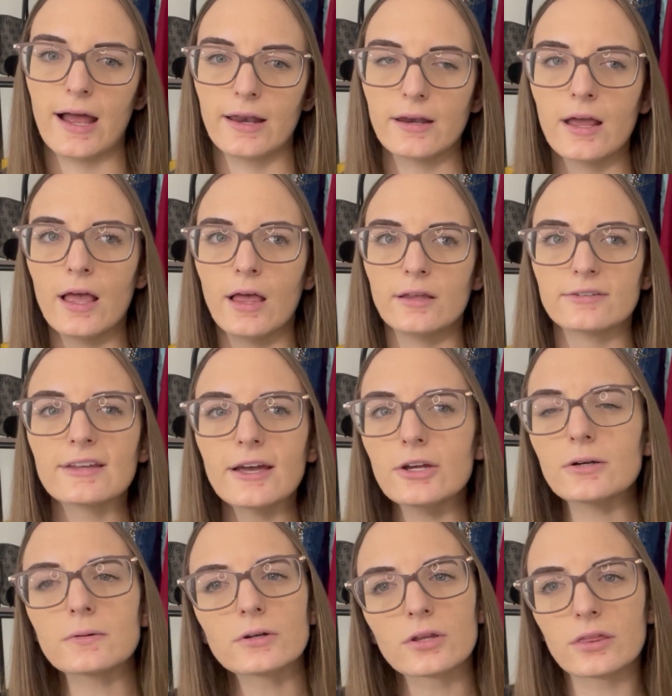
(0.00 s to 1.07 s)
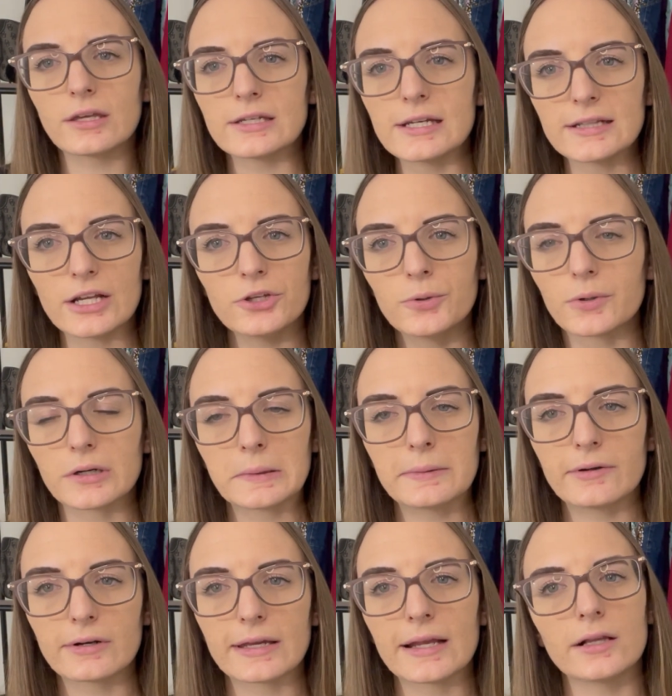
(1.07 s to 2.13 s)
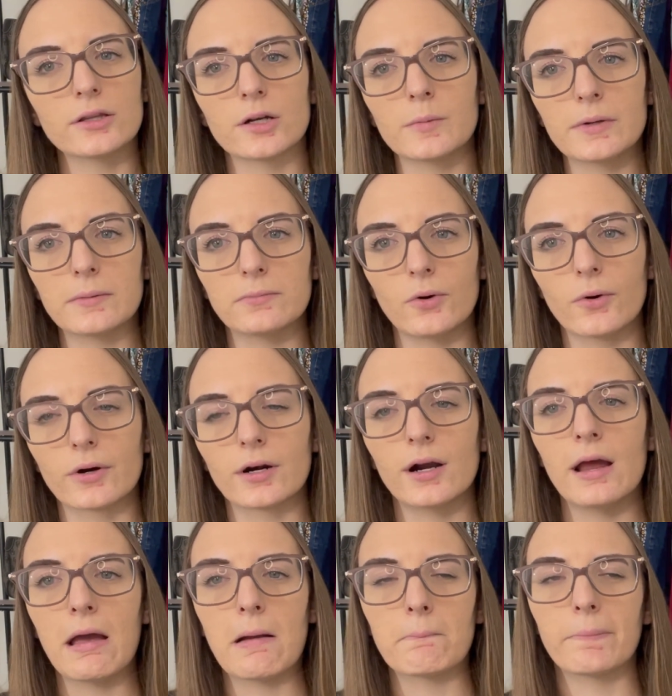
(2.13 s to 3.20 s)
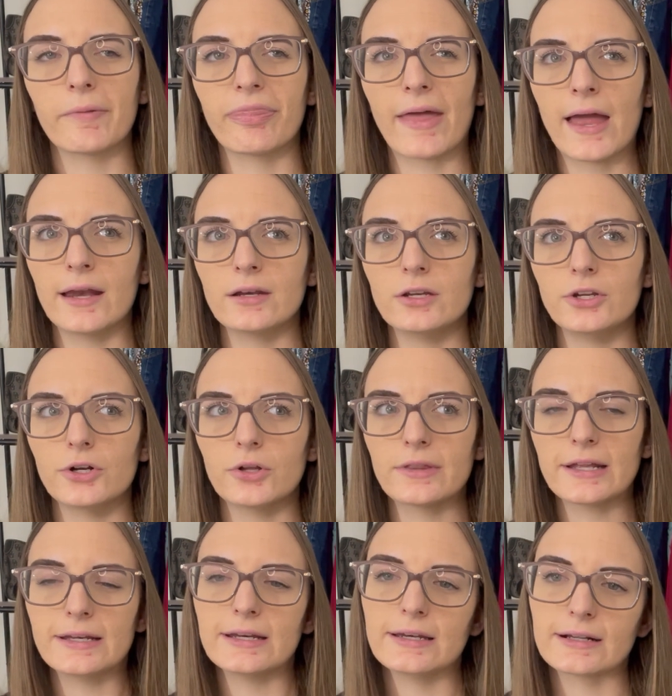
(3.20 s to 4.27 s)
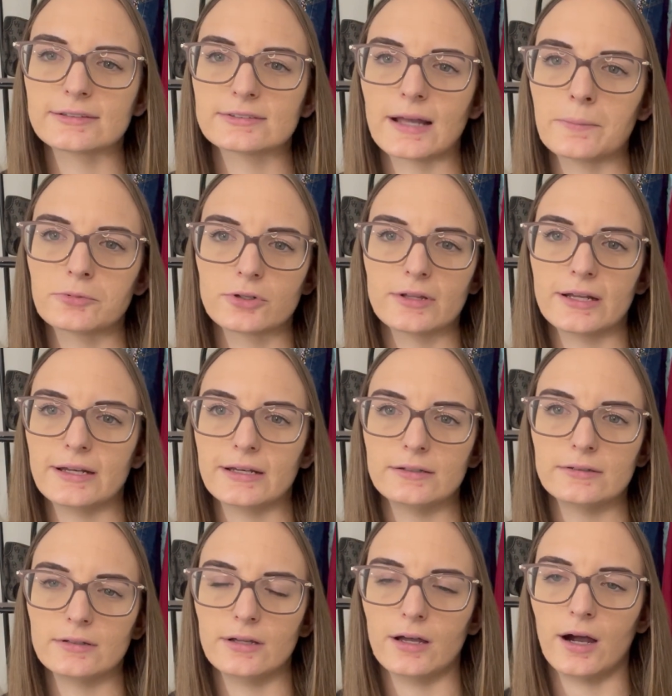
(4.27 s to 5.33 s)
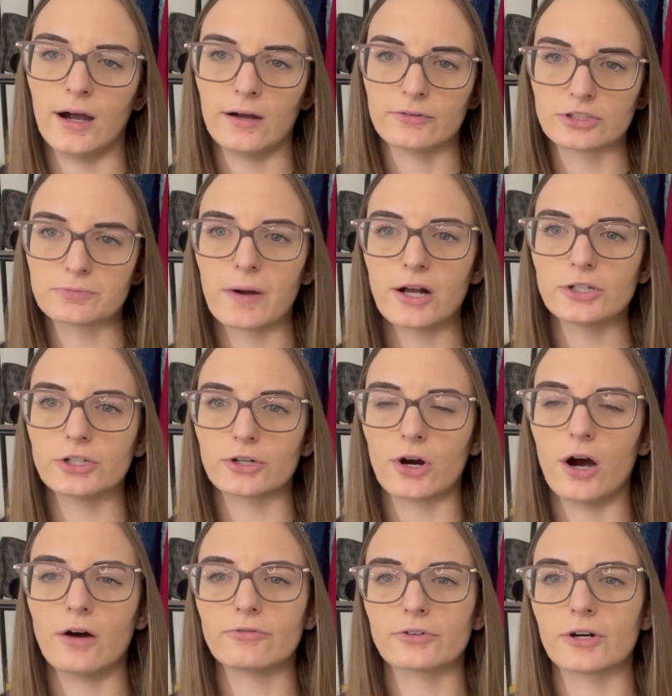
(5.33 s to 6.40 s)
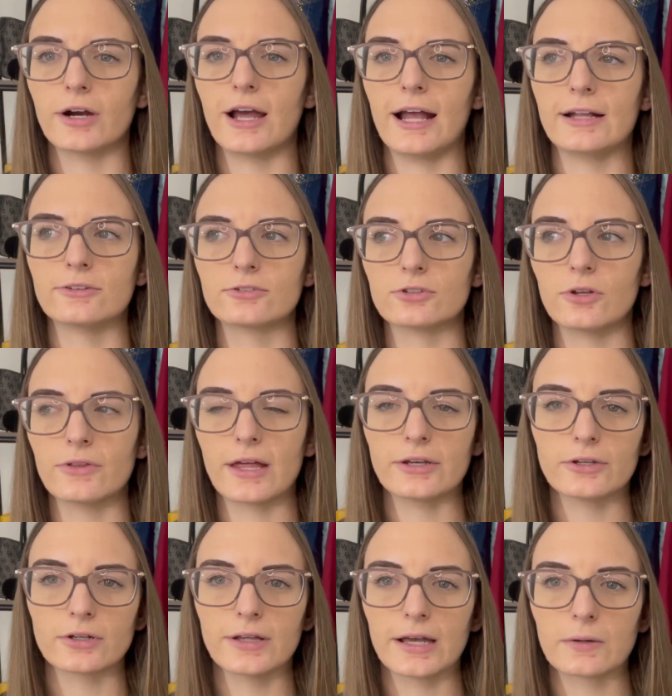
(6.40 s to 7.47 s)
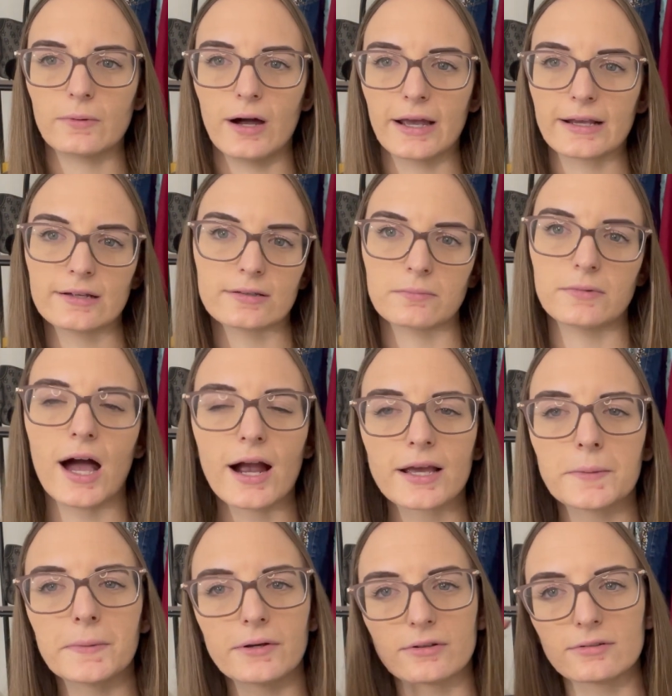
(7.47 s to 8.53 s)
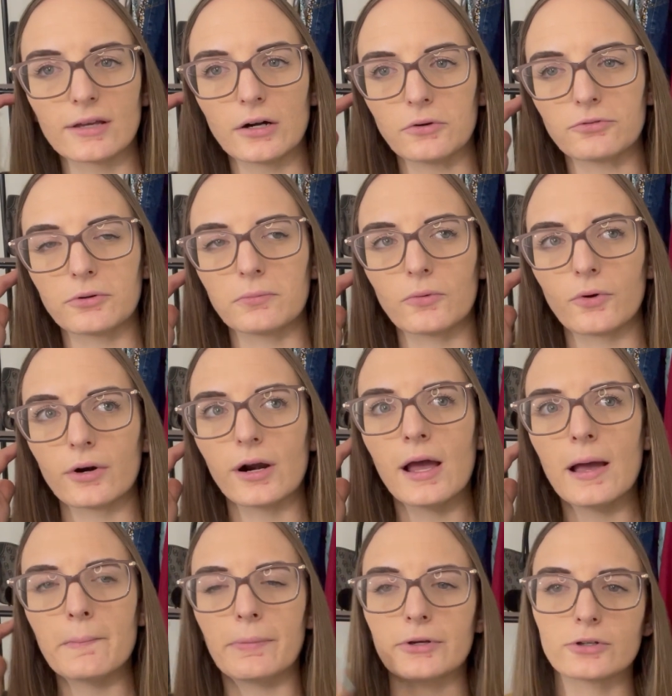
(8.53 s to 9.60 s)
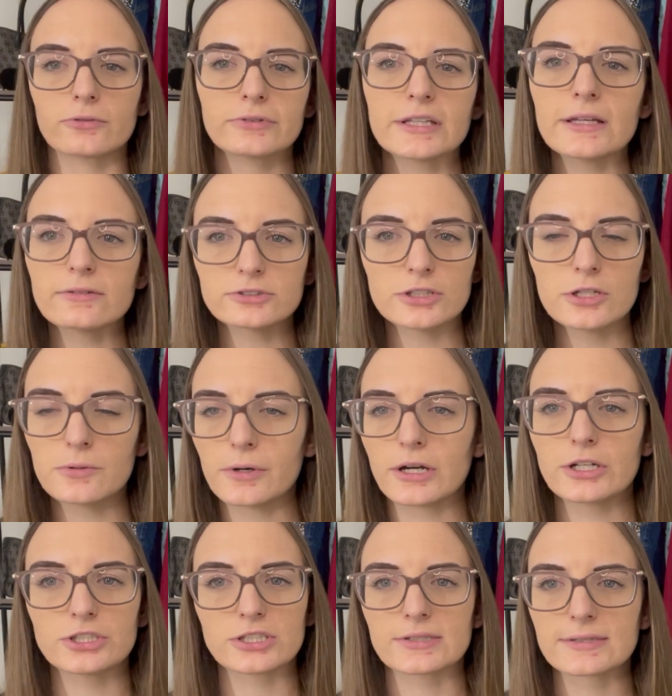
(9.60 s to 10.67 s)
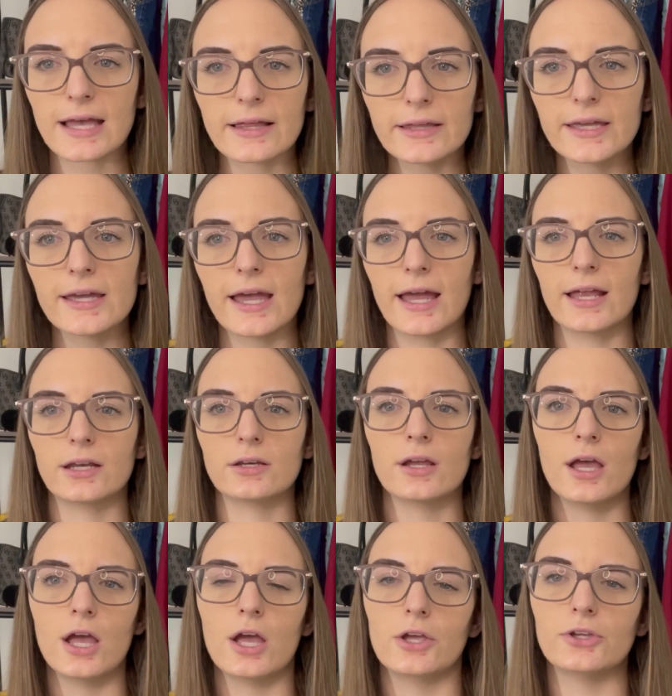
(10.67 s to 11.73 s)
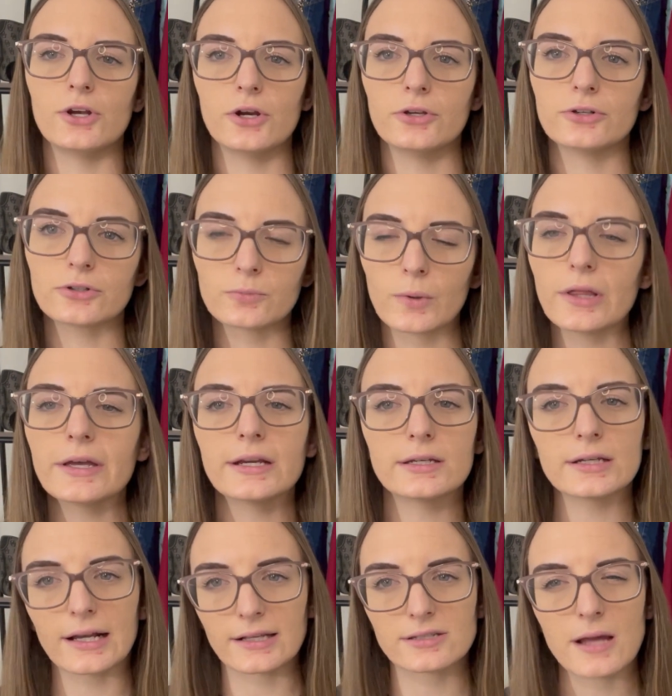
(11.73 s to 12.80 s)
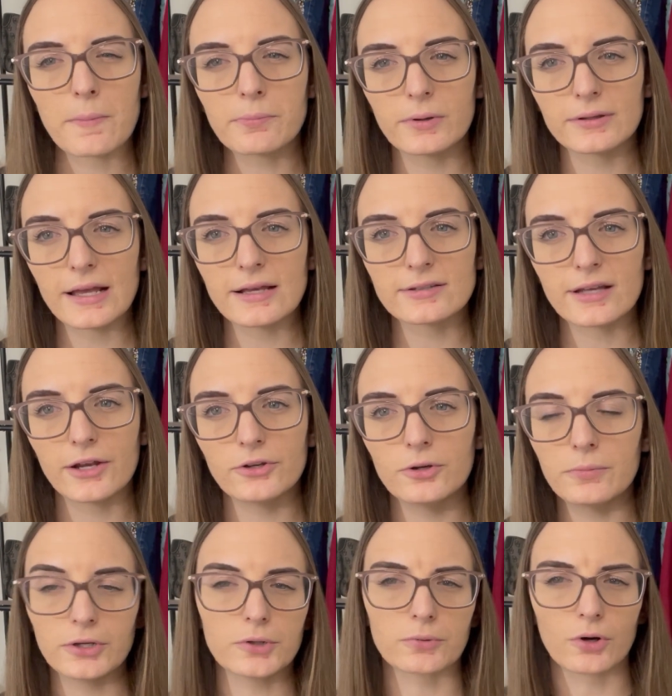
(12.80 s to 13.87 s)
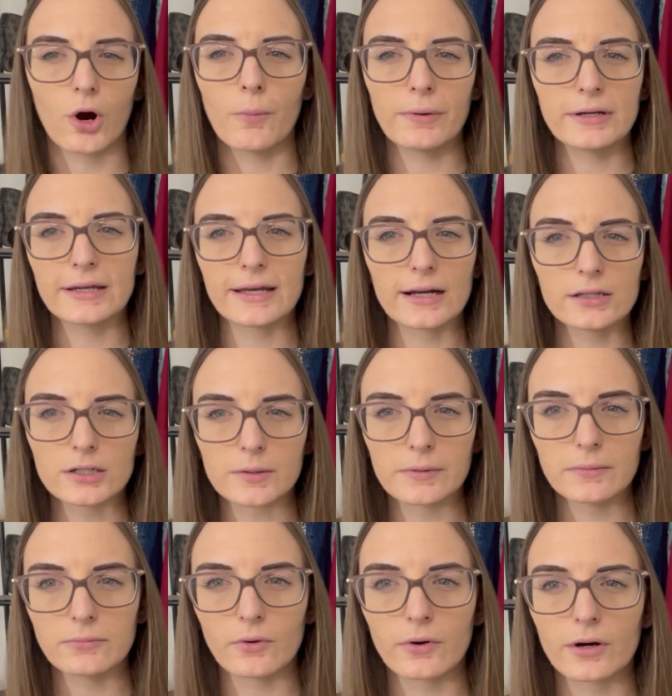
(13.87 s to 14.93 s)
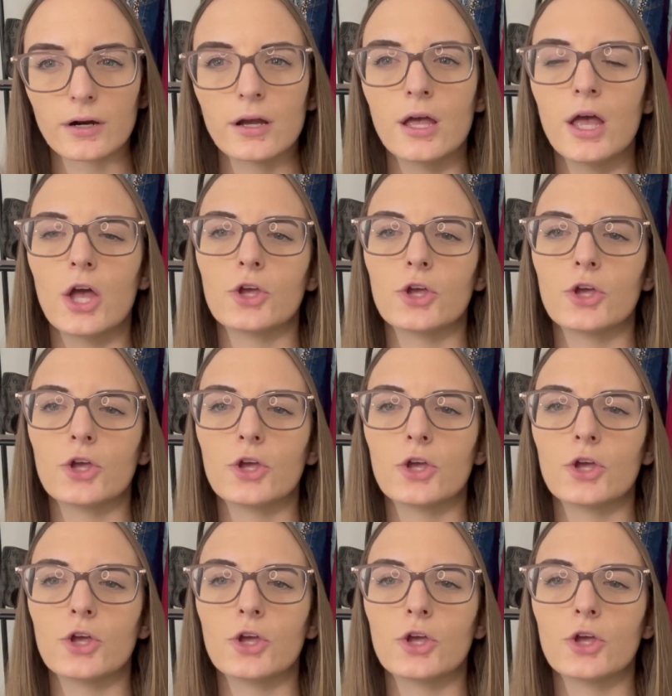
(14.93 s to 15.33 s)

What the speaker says: And say you were thinking that you were going to be able to get a little bit more, but then, you know, they didn't accept or they didn't respond to your offer, and so then you're like, well, I guess I'm not going to be able to sell it for more, but you really want to just sell it, and, you know, you're willing to accept what they sent you, but you were hoping to get a little bit more.